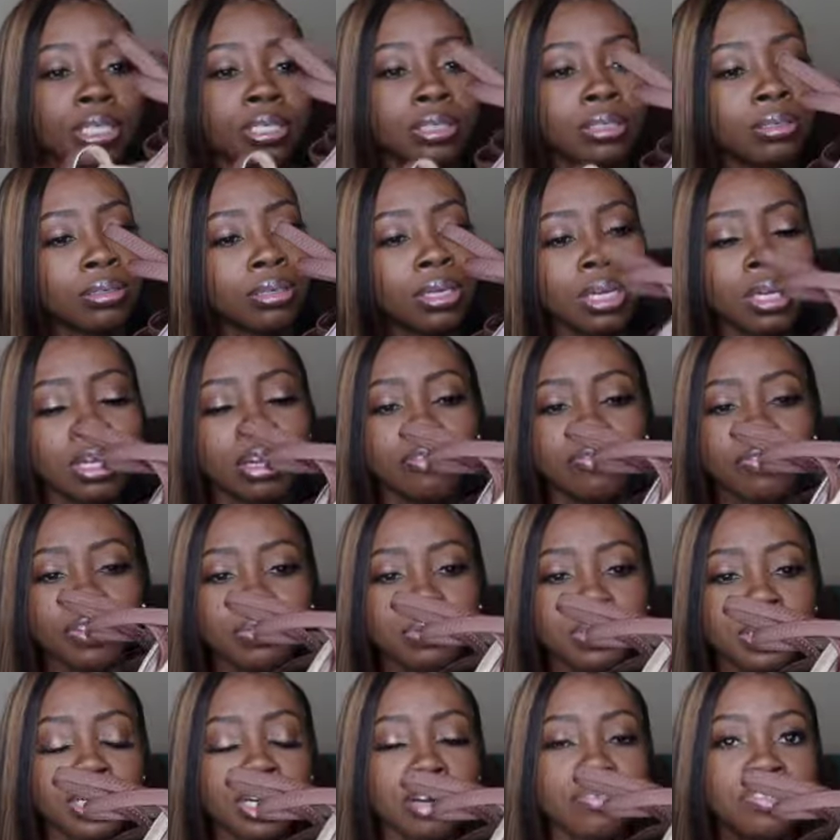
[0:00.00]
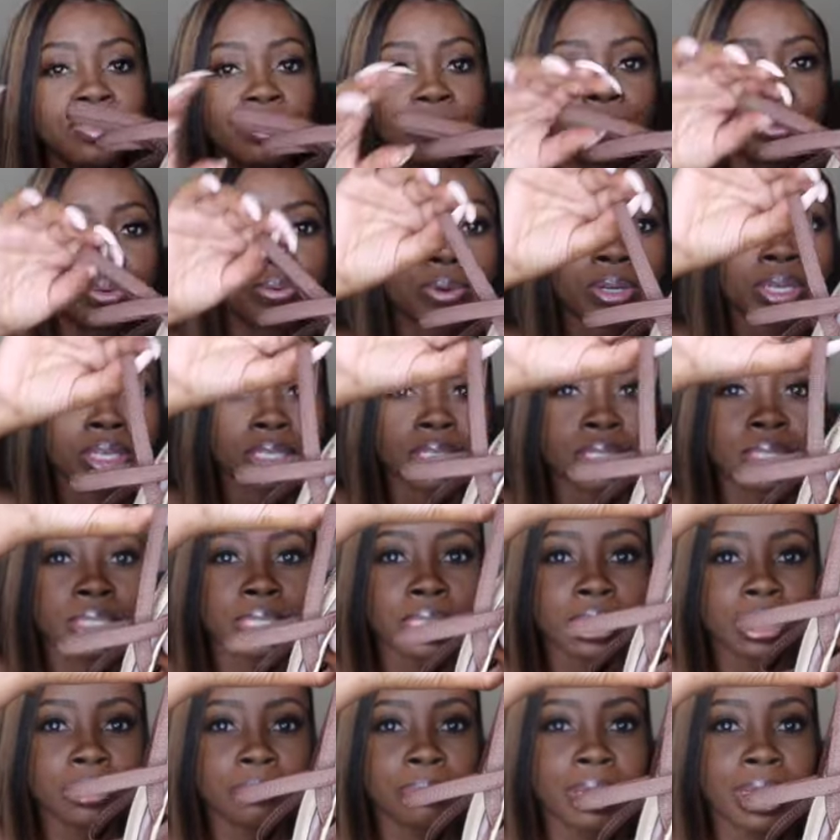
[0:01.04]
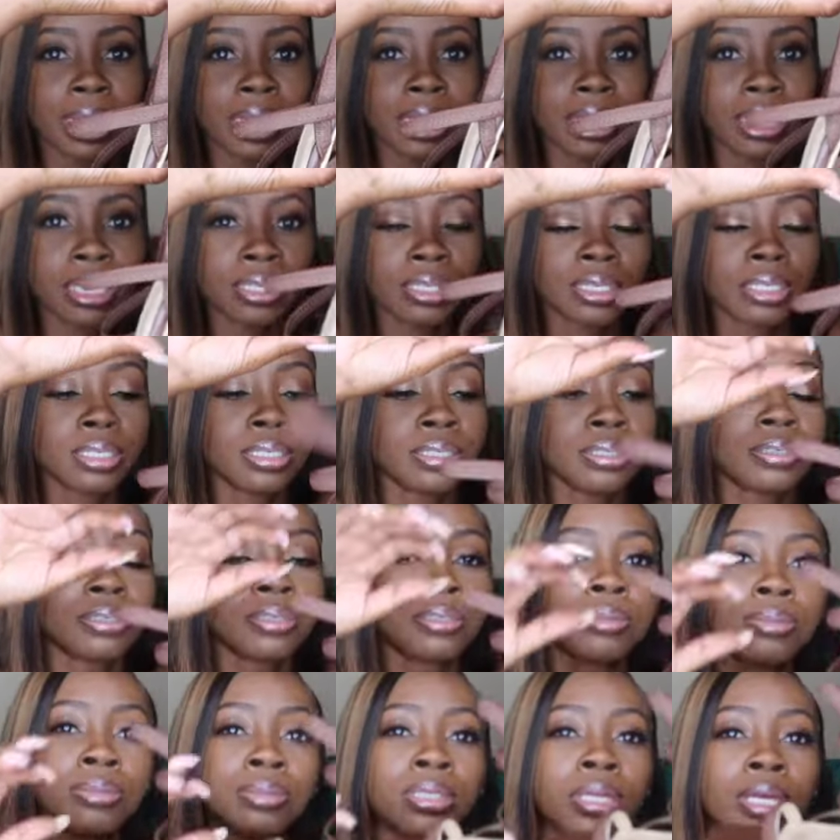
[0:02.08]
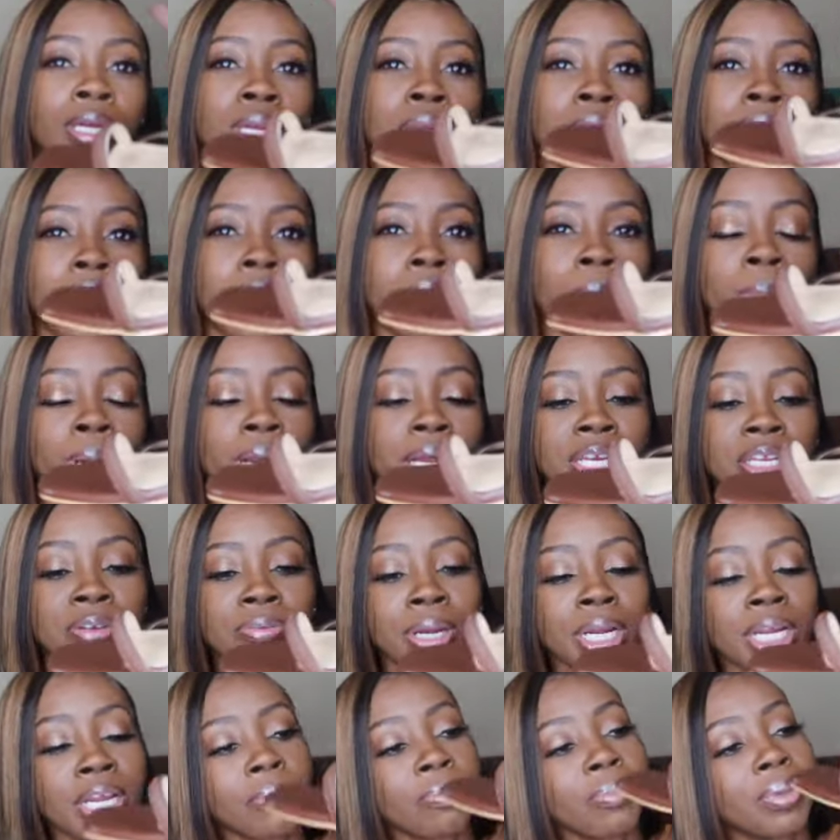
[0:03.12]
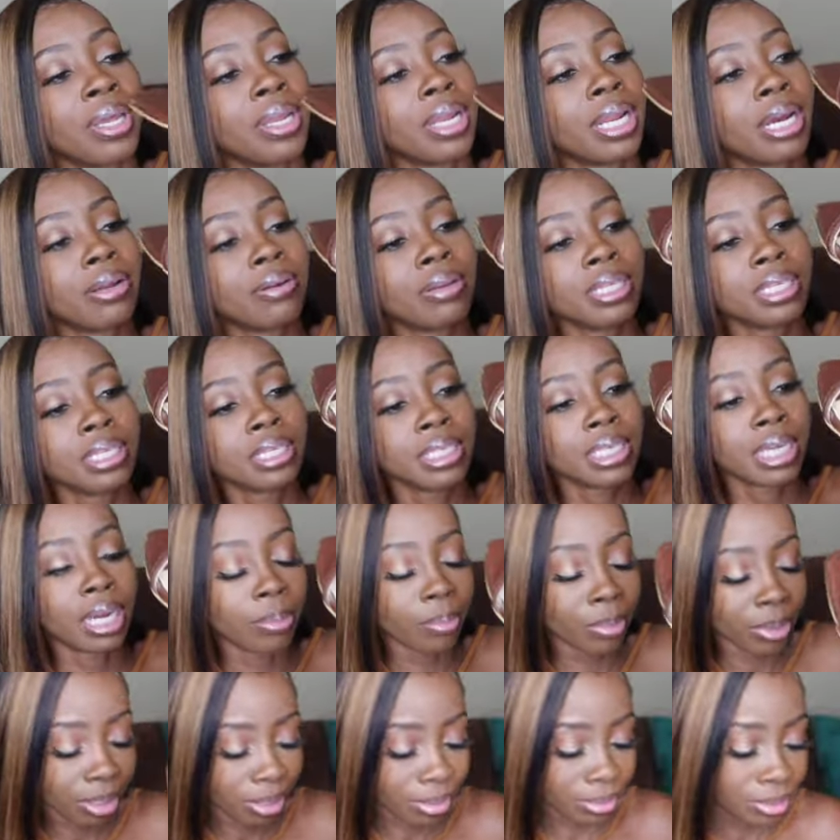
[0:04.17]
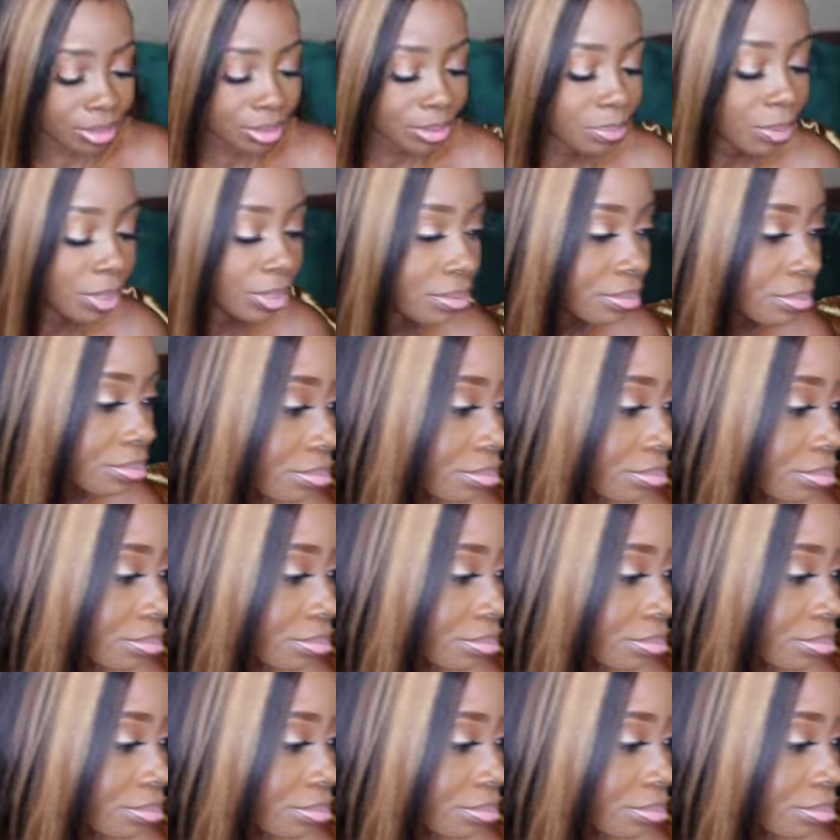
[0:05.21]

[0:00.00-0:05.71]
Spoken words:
heel, very comfortable, one of the sling back kind of heels. Highly recommend. I'll link it down below as well.